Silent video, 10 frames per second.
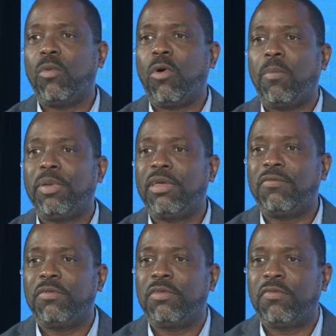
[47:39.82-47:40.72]
whopping
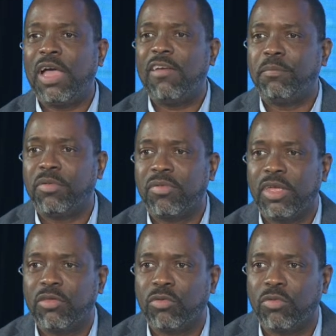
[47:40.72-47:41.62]

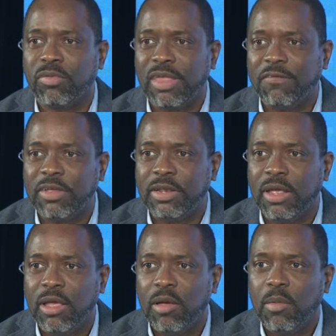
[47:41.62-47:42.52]
55% to
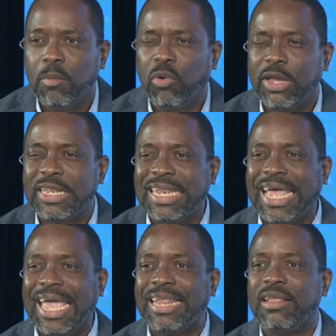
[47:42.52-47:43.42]

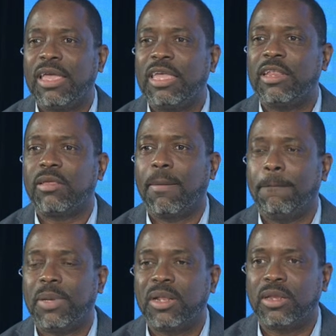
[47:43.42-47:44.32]

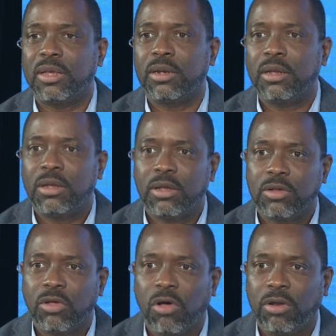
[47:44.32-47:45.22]
$7.98 billion.
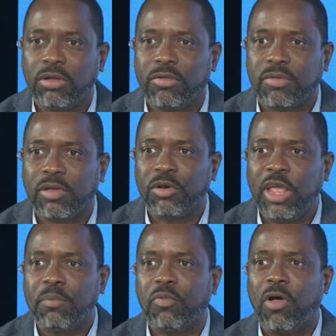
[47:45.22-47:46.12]
Their
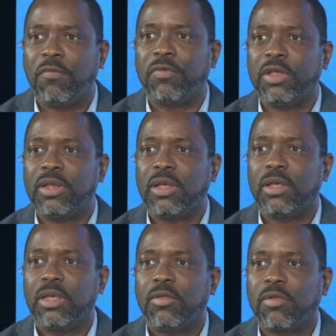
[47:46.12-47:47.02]
net profit
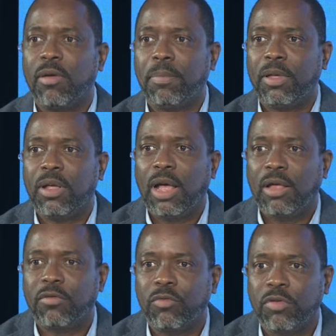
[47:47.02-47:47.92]
is up
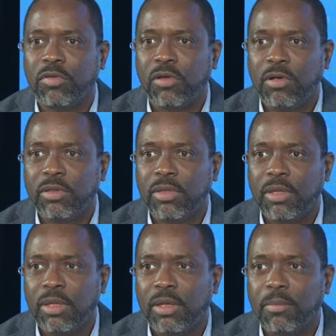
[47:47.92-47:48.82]
as a result
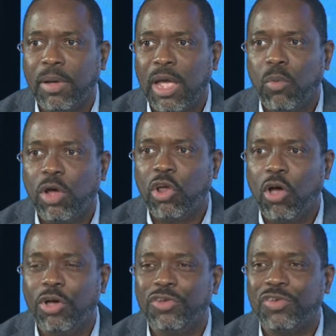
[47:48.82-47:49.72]
by
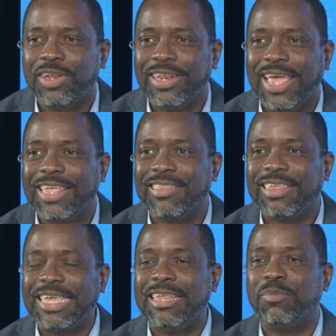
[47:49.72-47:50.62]

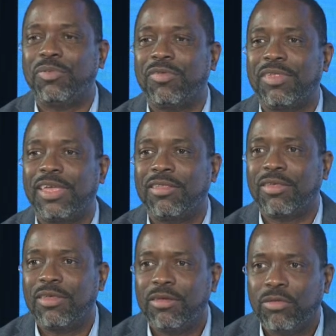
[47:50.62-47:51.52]
119%
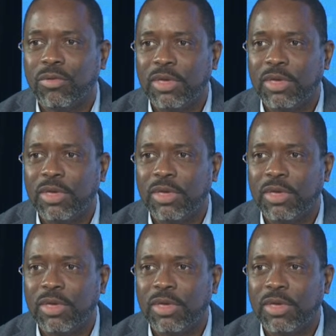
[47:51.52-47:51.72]
to